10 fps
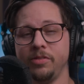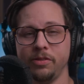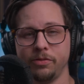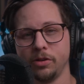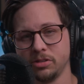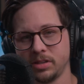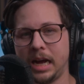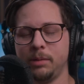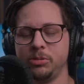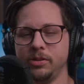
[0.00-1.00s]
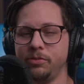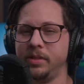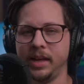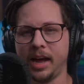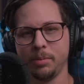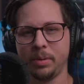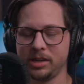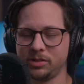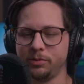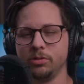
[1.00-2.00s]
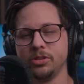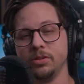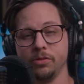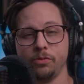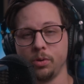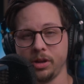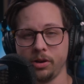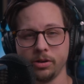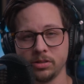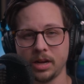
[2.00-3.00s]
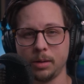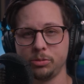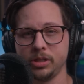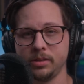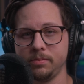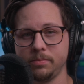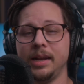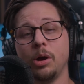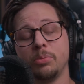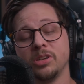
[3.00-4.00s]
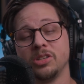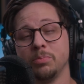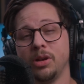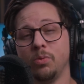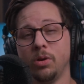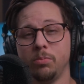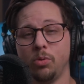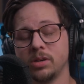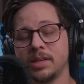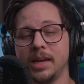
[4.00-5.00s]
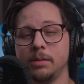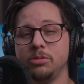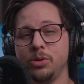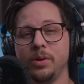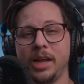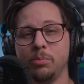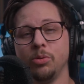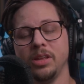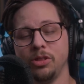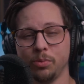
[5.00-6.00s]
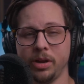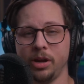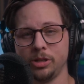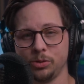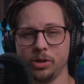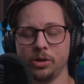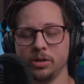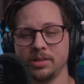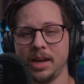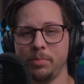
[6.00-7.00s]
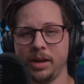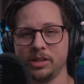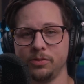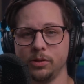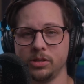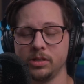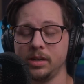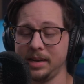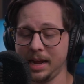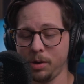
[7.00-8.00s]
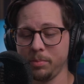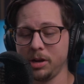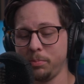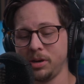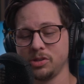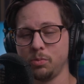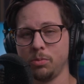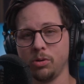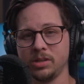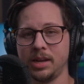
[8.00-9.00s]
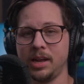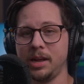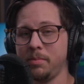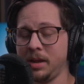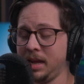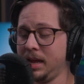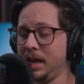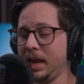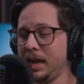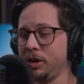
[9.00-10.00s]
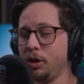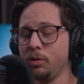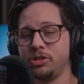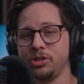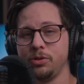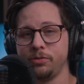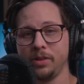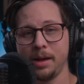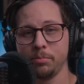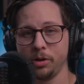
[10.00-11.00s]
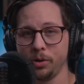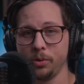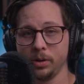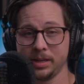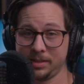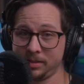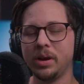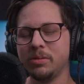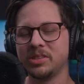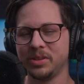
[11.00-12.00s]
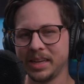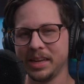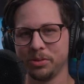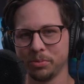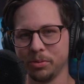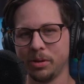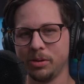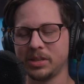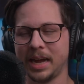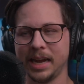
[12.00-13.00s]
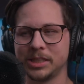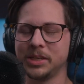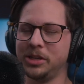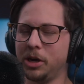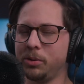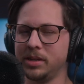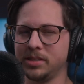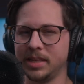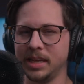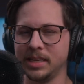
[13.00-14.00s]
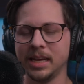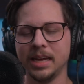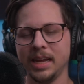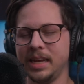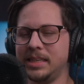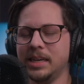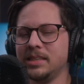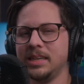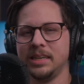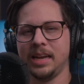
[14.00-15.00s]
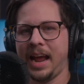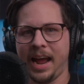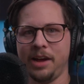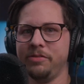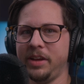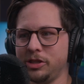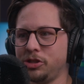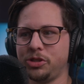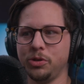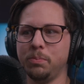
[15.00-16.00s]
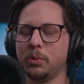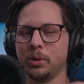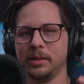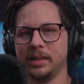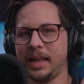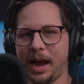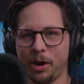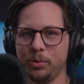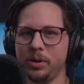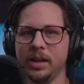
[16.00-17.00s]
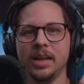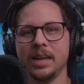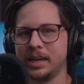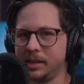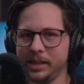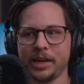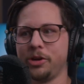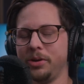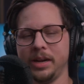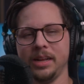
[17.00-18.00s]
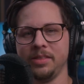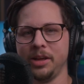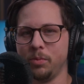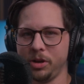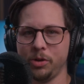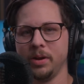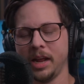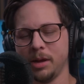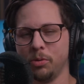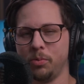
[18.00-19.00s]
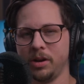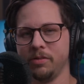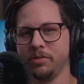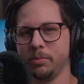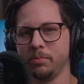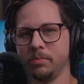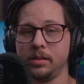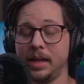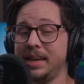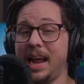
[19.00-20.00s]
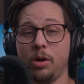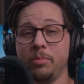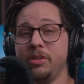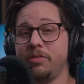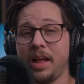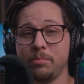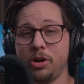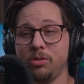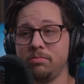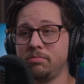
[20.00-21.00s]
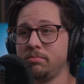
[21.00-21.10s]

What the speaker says: of the first option for the high-pass filter, the 40 Hz option. And now I press the button one more time to enable the 300 Hz high-pass filter, and now I'm going to press it one more time and go to flat mode. But when I was clicking through those, I actually noticed that it doesn't have a super loud click or anything when you enable one of them. Like now I'm in flat mode,